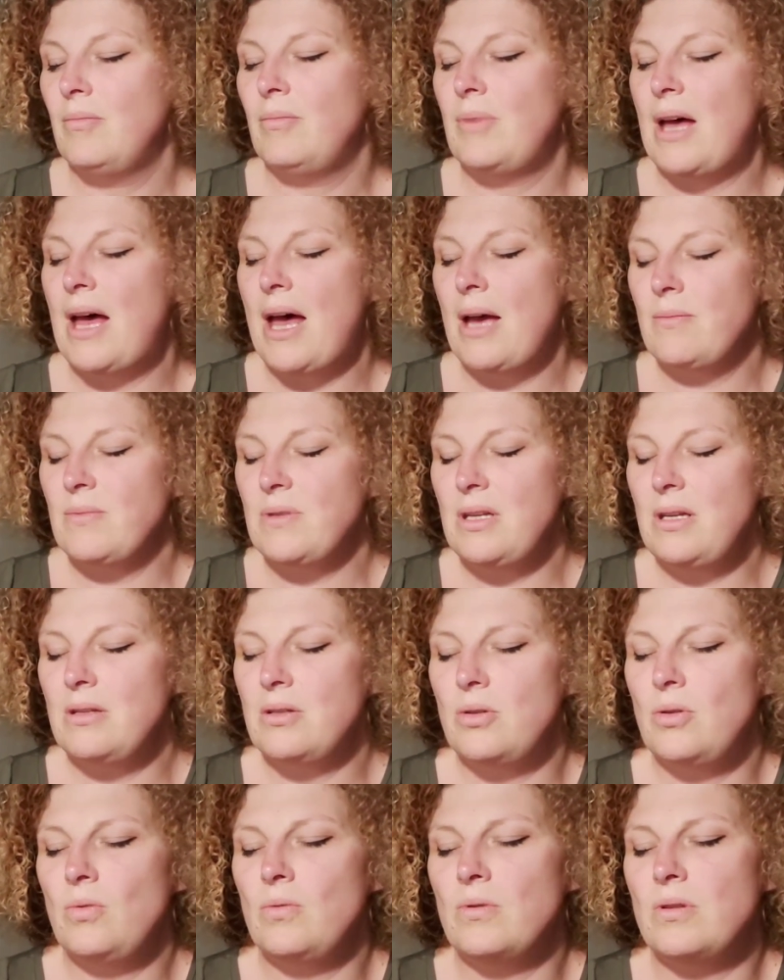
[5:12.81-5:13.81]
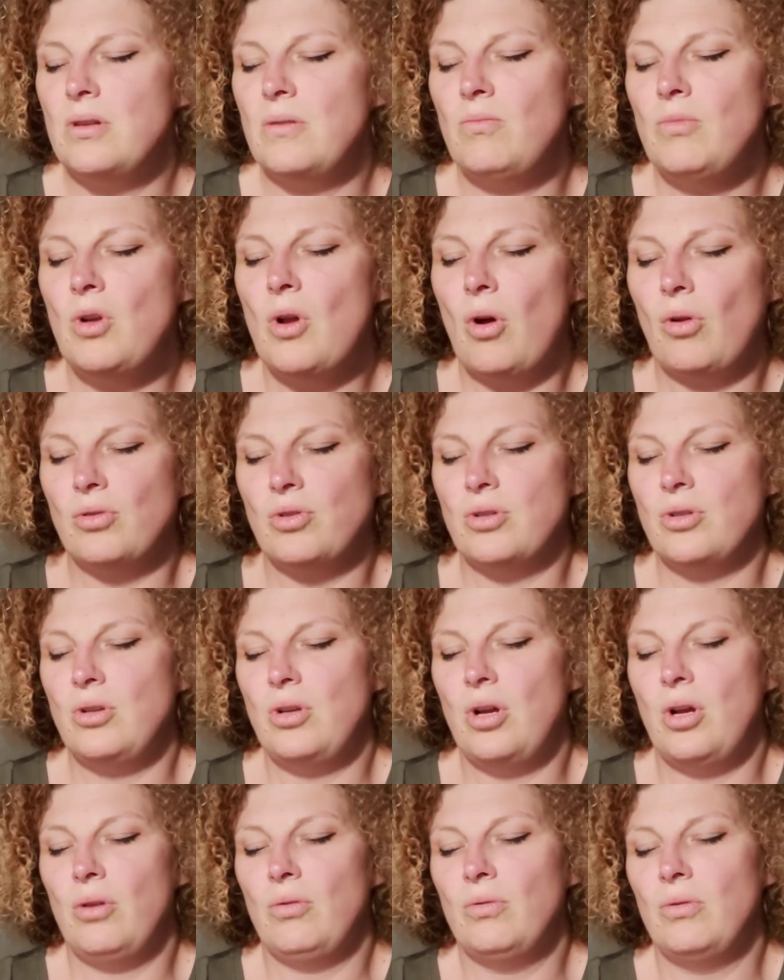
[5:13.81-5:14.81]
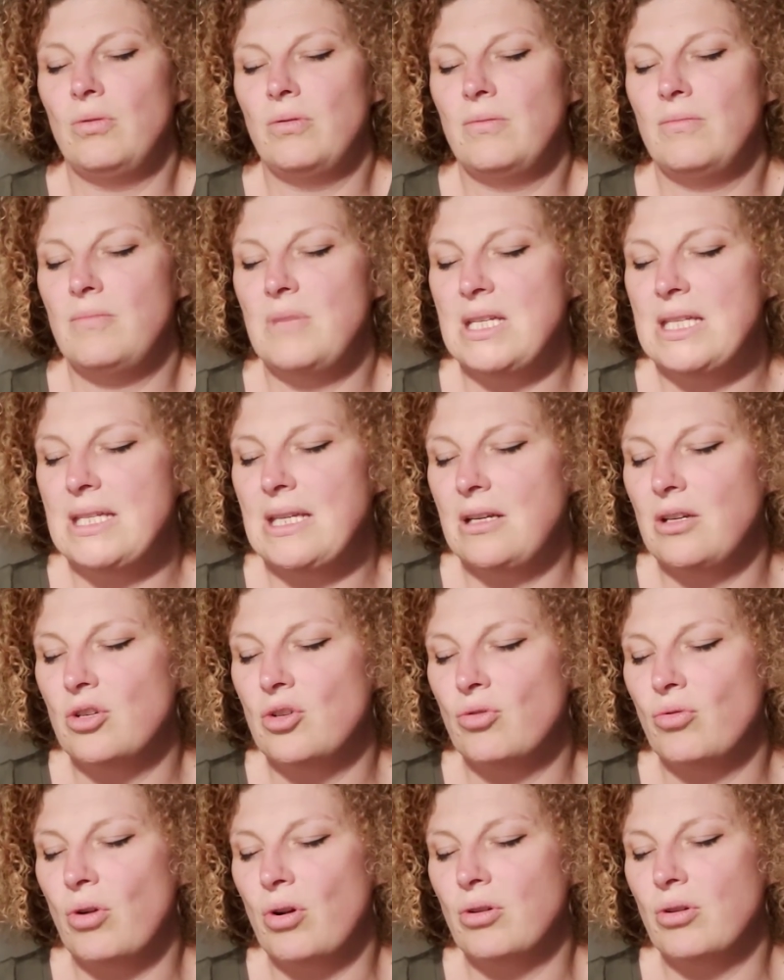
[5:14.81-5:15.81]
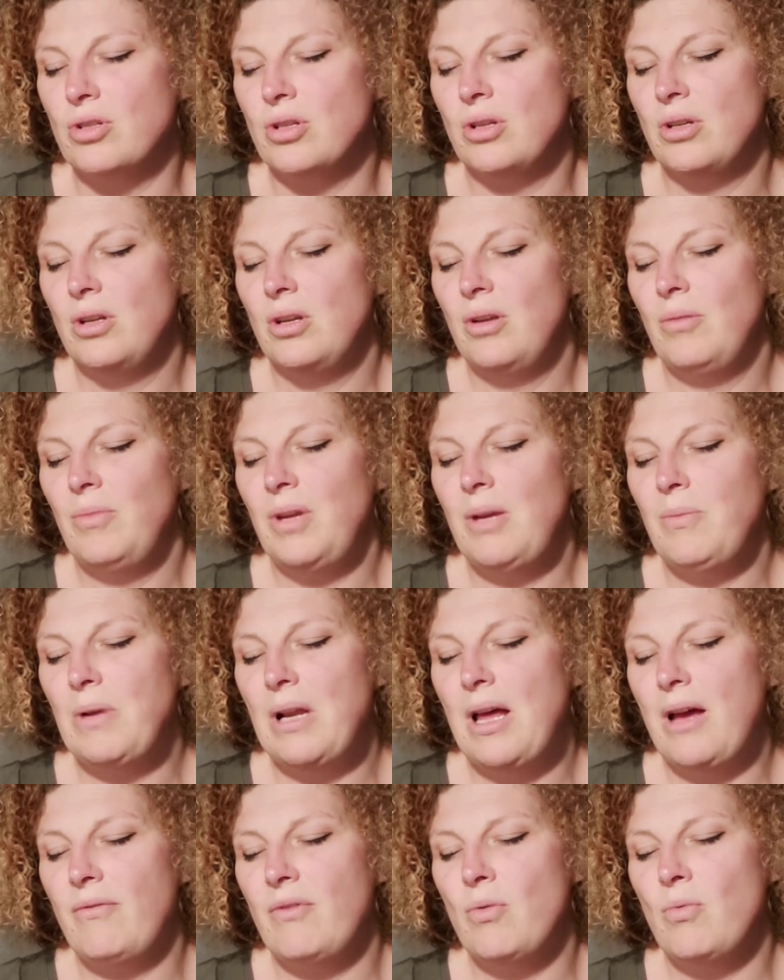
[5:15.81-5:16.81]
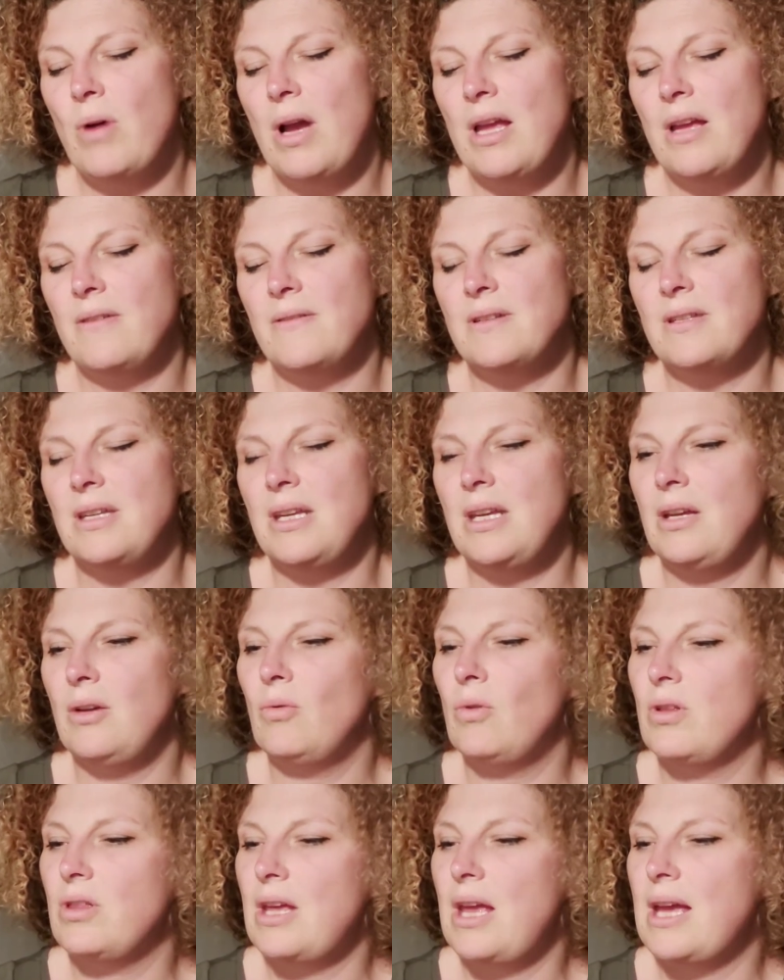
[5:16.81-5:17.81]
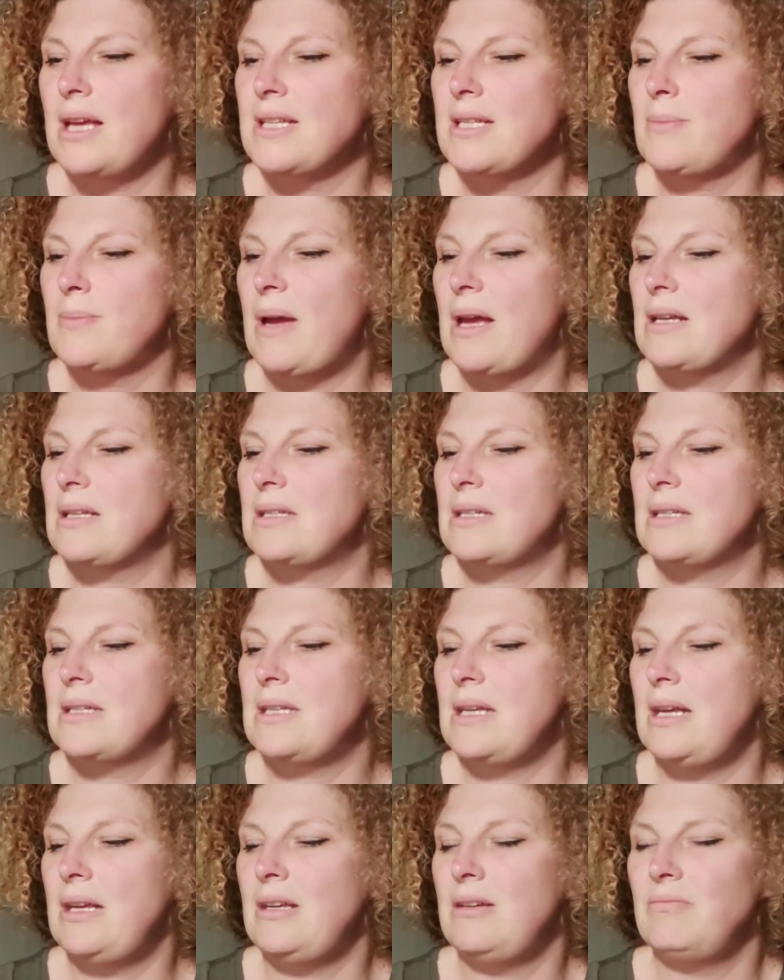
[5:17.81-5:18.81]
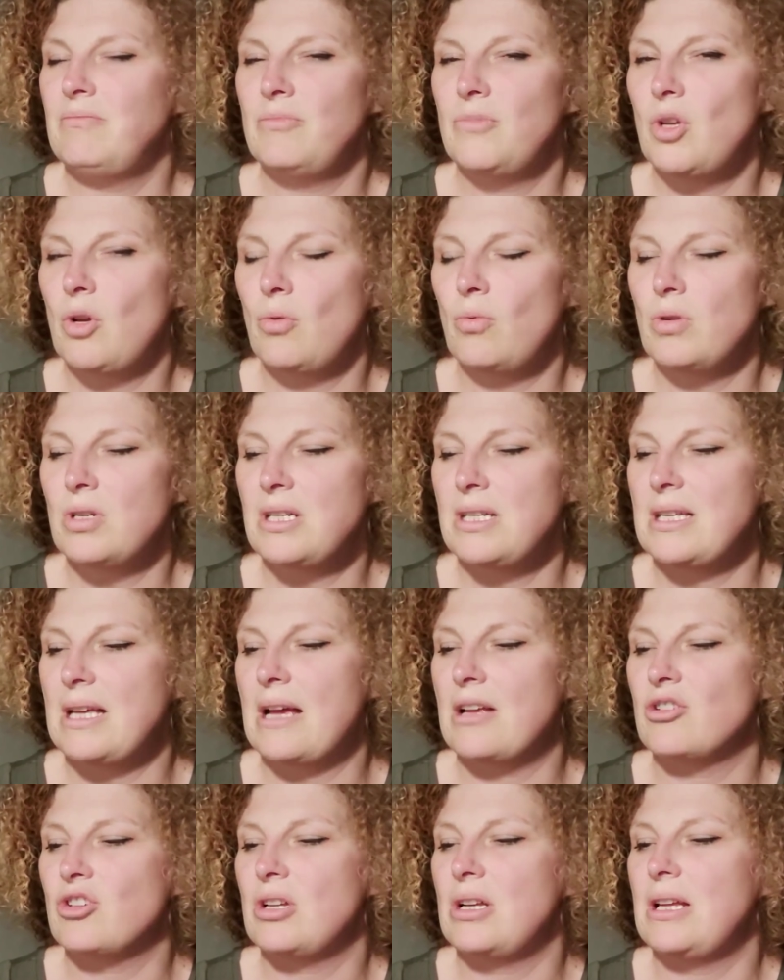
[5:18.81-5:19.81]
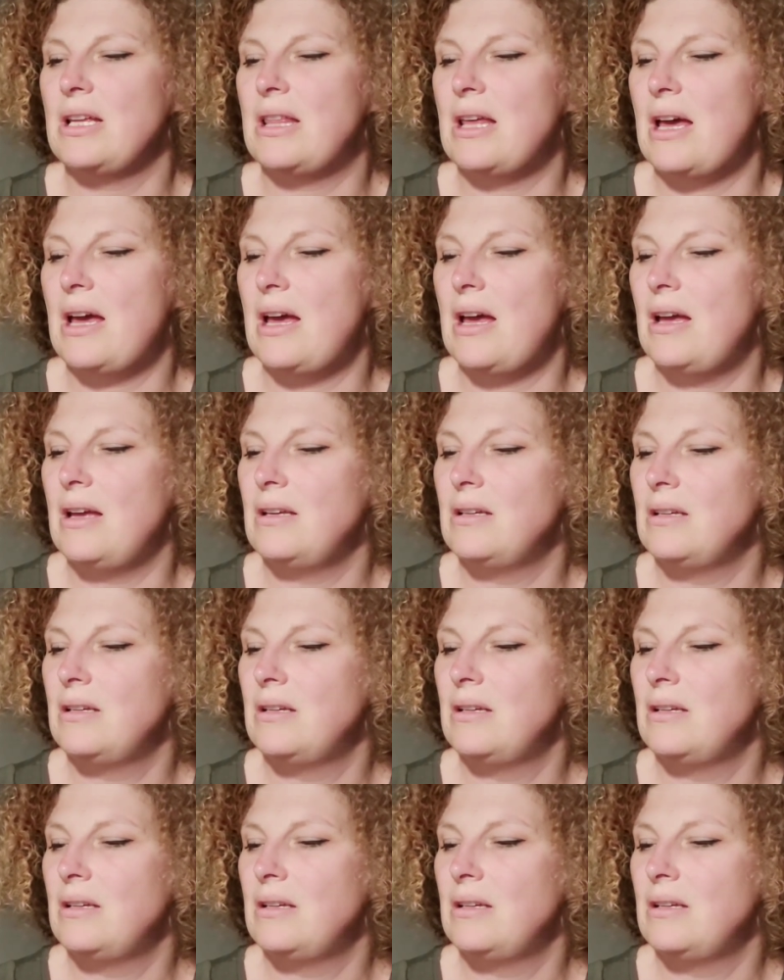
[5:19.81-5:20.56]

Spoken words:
Perhaps it suits them not to know, Mystica shrugged. People have a way of seeing what they expect to see, not what is actually there.